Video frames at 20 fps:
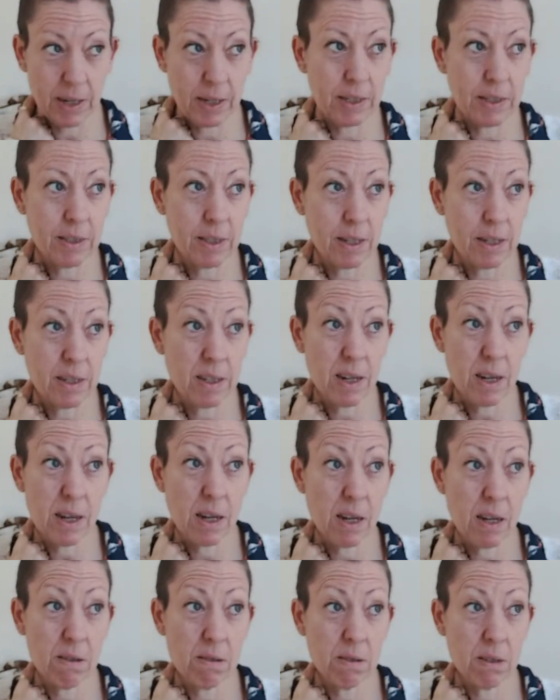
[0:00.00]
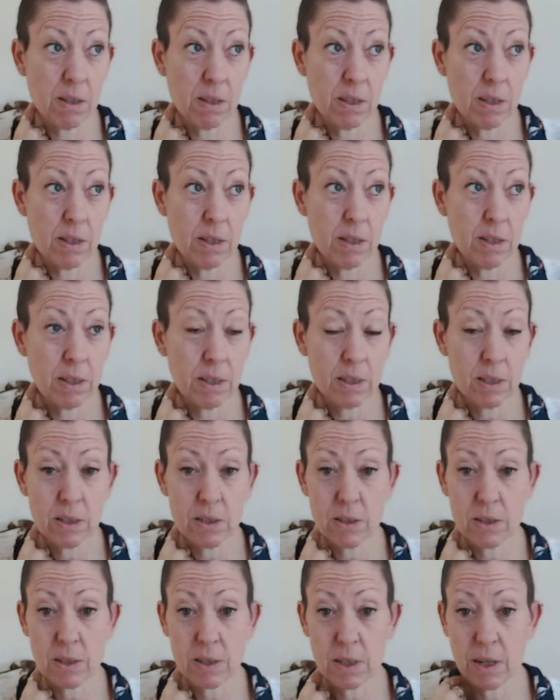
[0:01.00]
And he said, no,
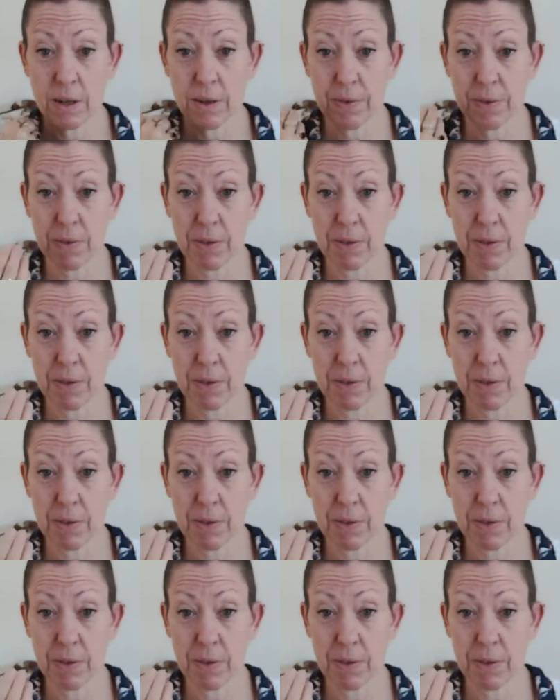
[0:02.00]
just, you know,